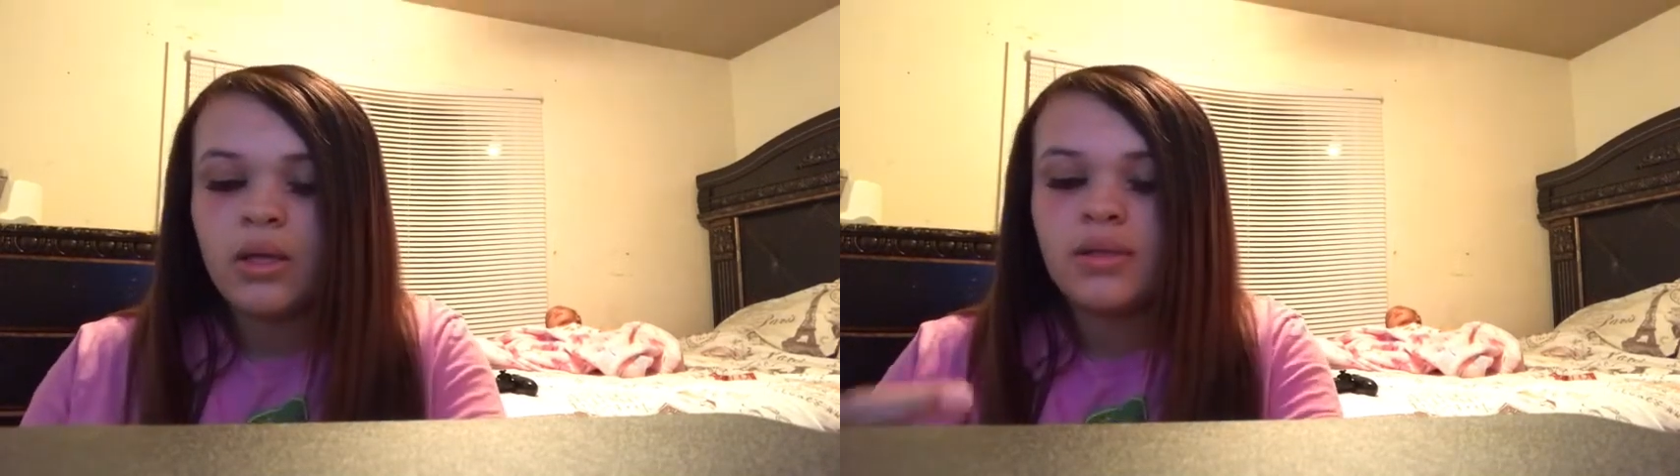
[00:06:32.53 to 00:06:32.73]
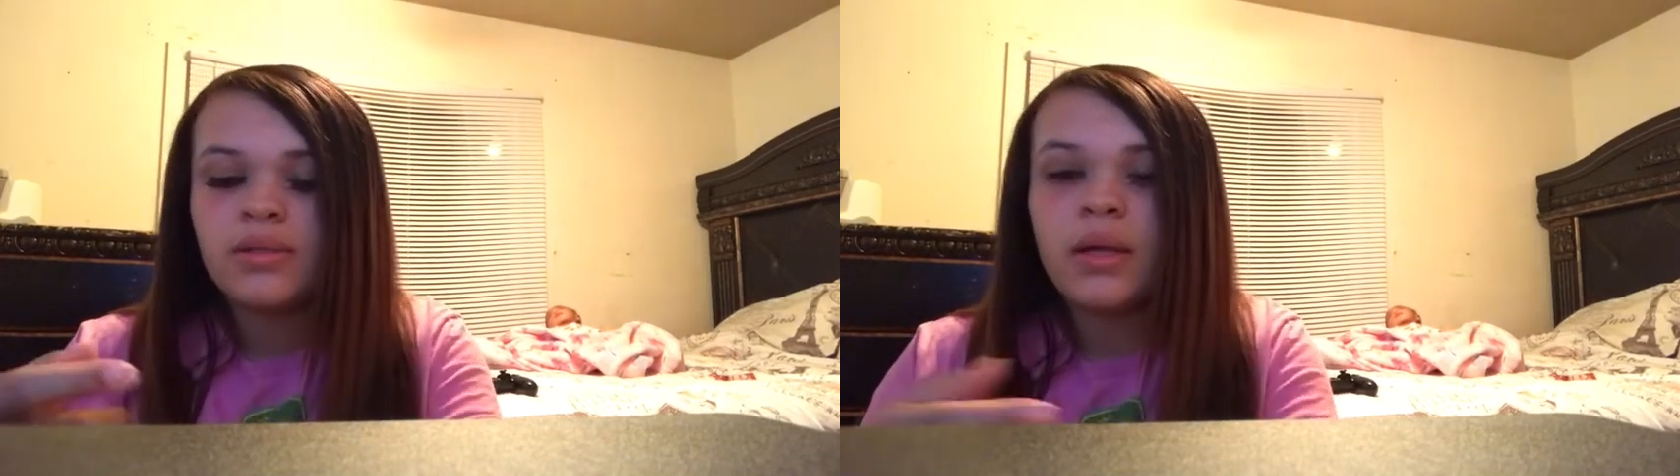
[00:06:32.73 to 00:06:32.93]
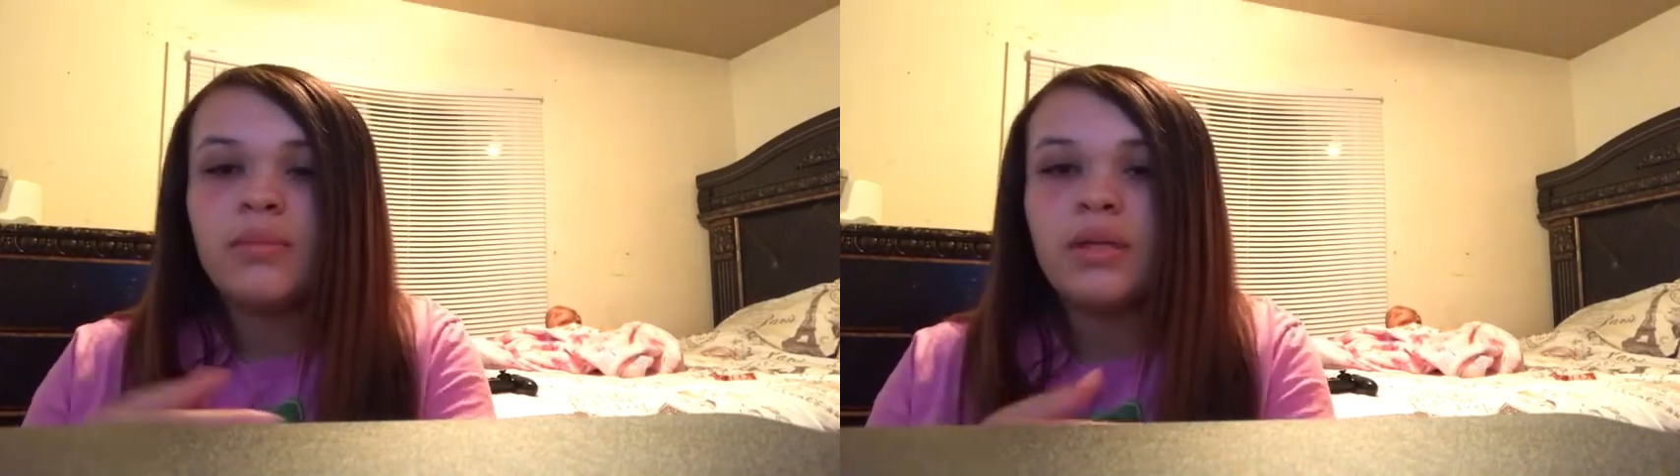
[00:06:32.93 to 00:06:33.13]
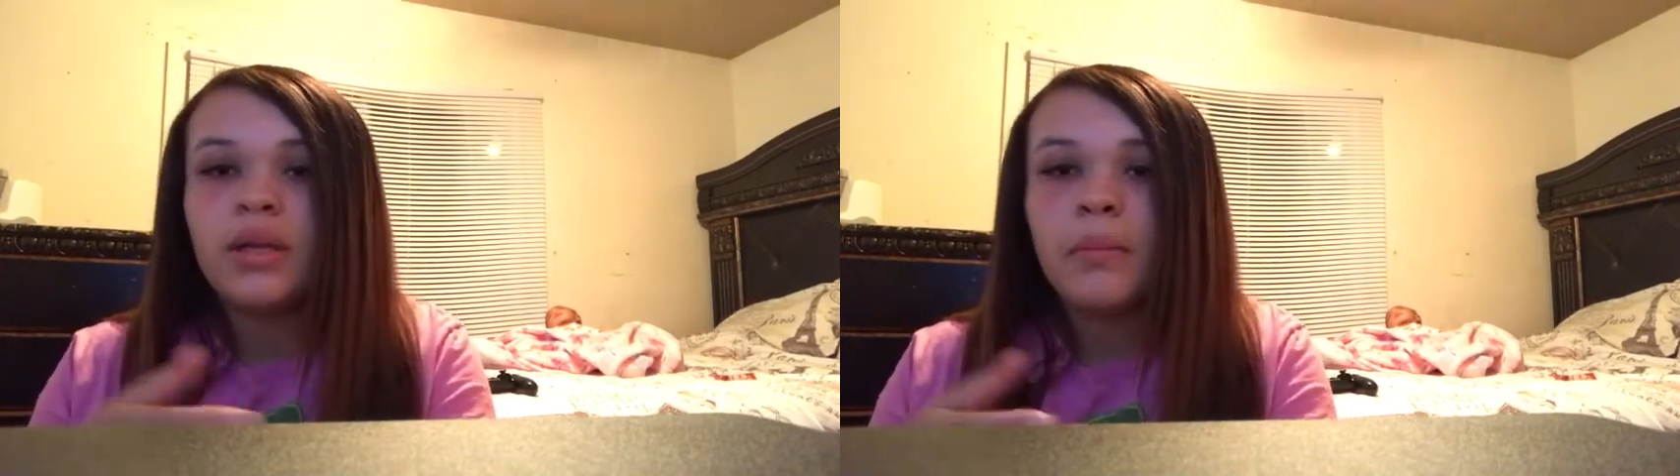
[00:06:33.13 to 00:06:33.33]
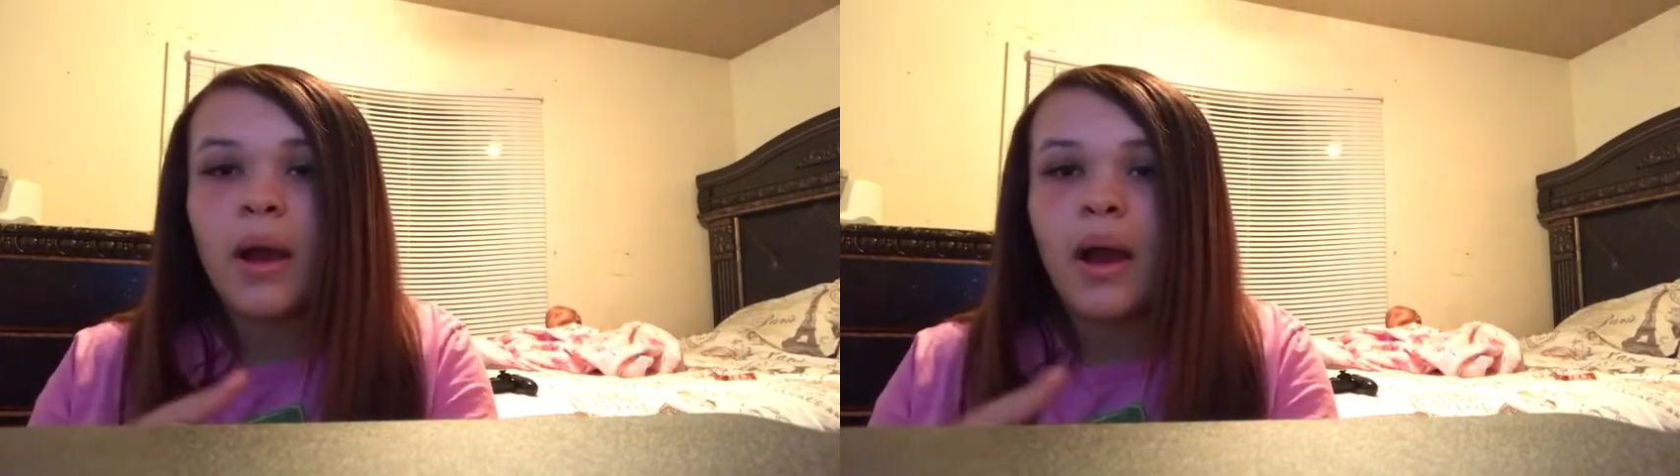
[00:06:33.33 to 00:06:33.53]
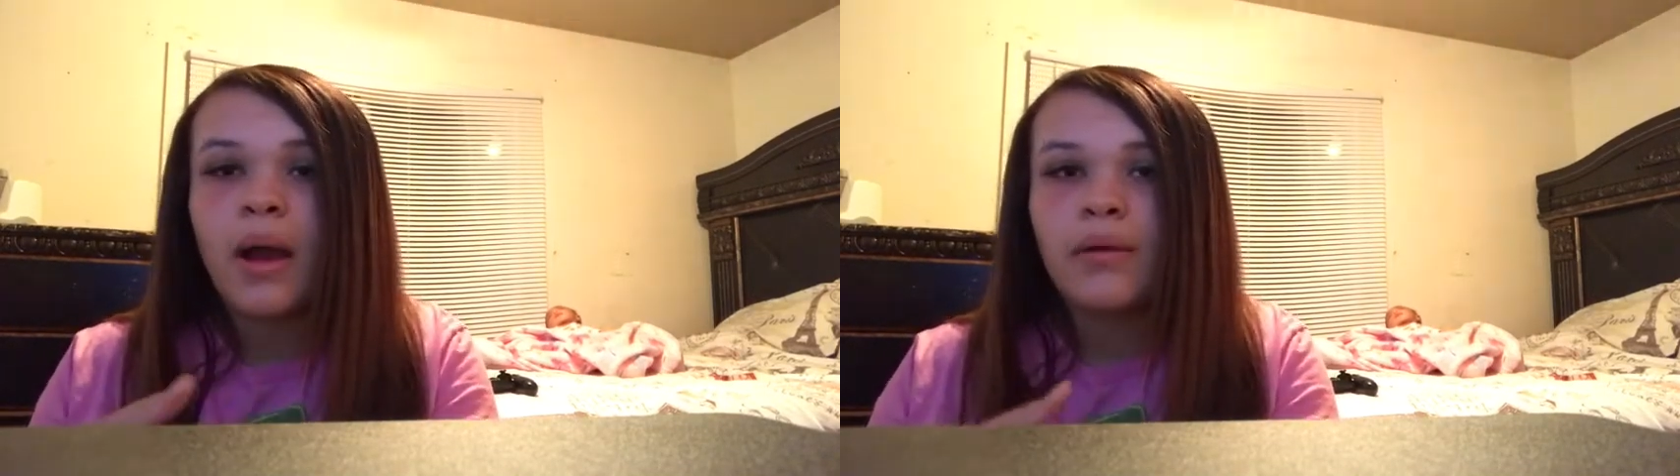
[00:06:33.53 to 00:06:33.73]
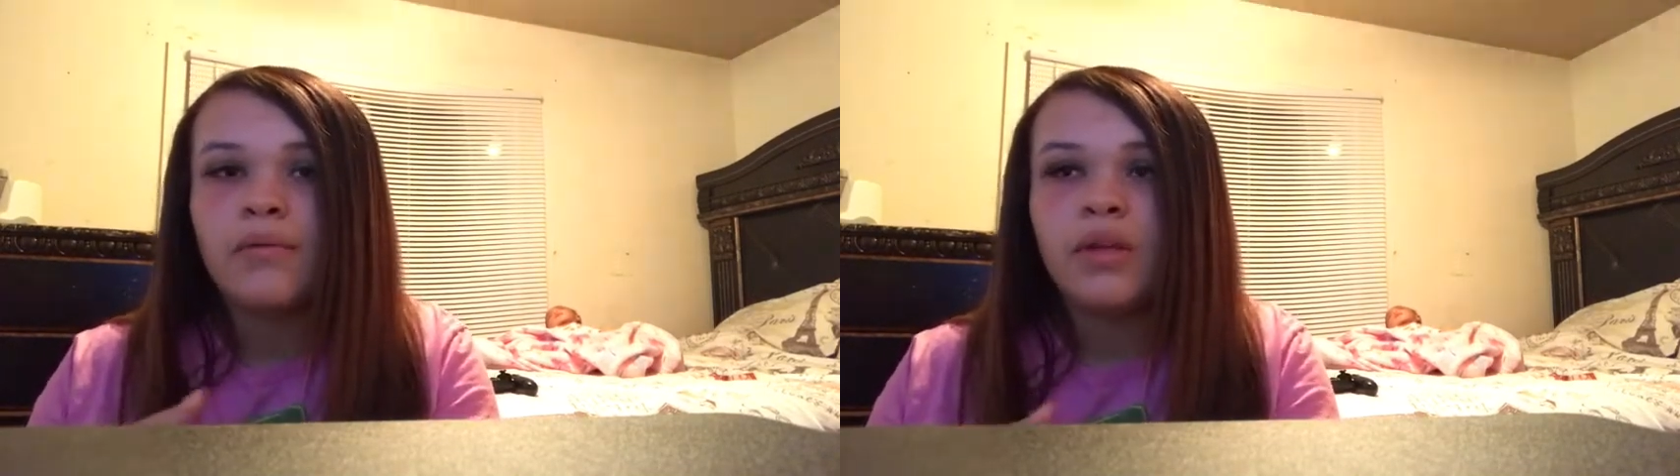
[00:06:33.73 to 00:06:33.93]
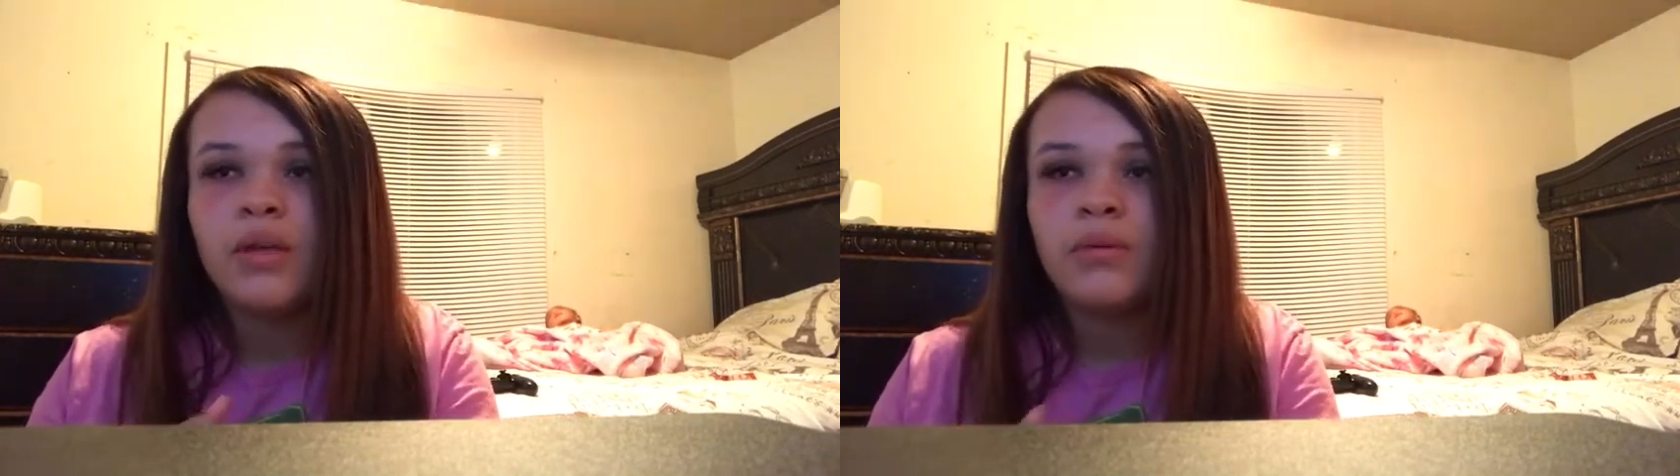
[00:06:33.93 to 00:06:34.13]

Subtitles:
something in my IV